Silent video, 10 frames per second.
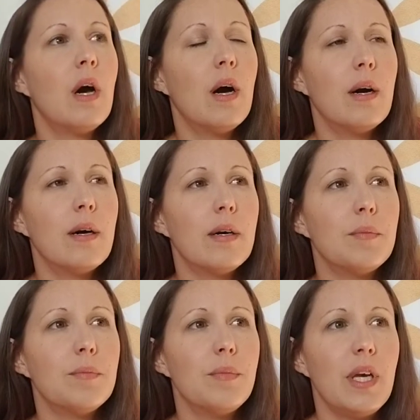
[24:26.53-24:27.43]

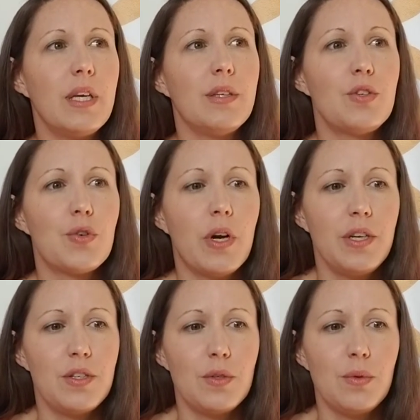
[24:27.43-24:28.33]
um, and try
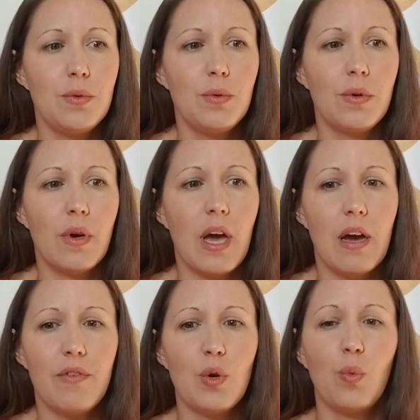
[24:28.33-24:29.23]
to
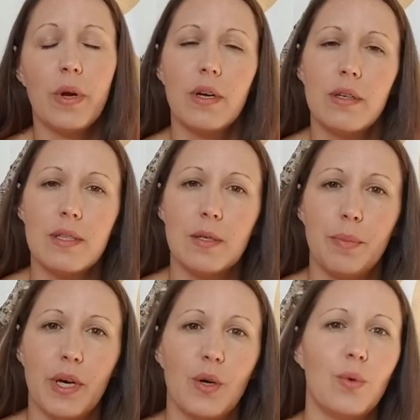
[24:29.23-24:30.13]
have an awareness
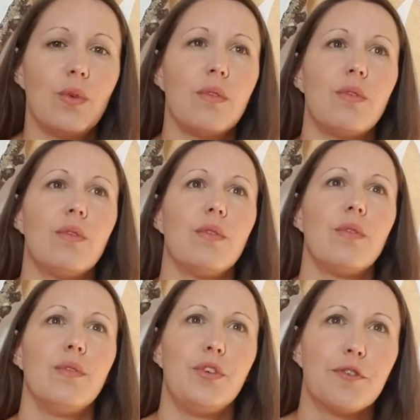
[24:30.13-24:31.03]
about
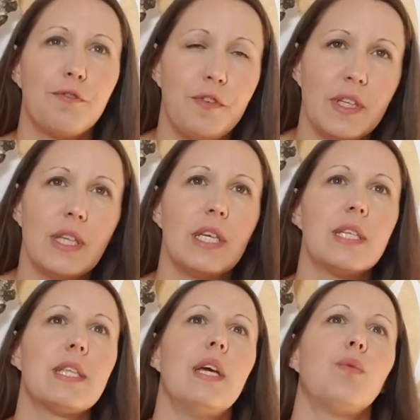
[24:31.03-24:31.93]
your
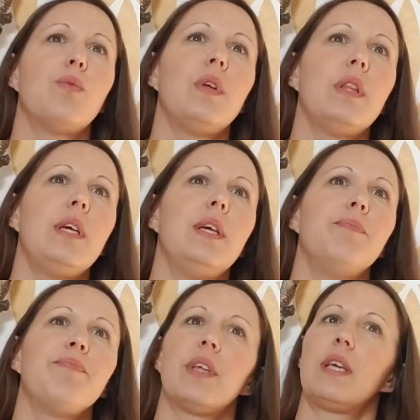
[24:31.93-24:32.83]
feelings and really,
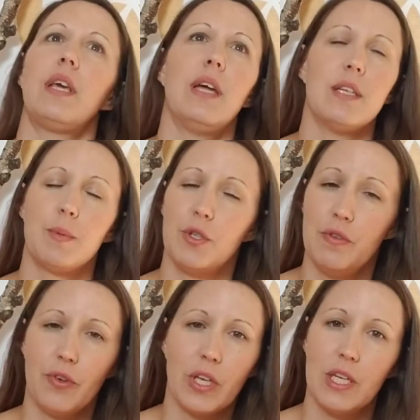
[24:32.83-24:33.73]
again, especially
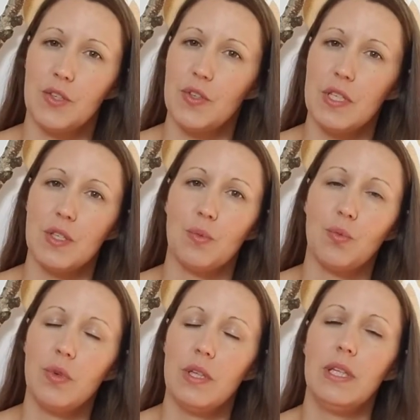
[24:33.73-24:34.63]
for cancer season,
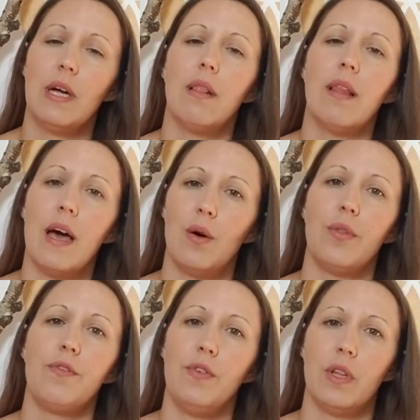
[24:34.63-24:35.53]
really allow
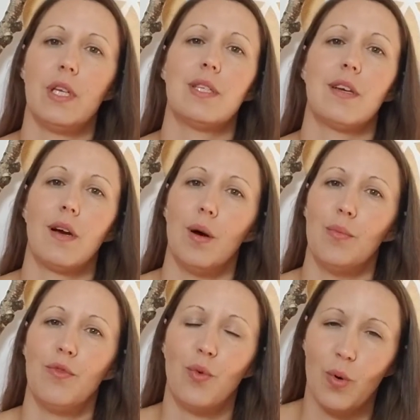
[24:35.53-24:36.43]
the feelings to come
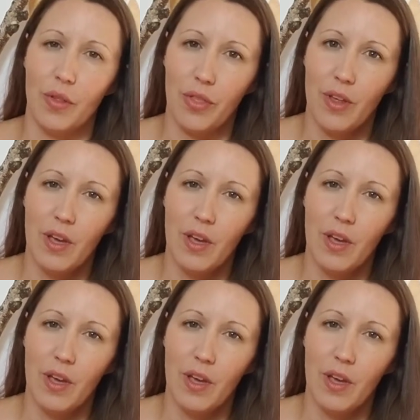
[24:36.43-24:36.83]
forth.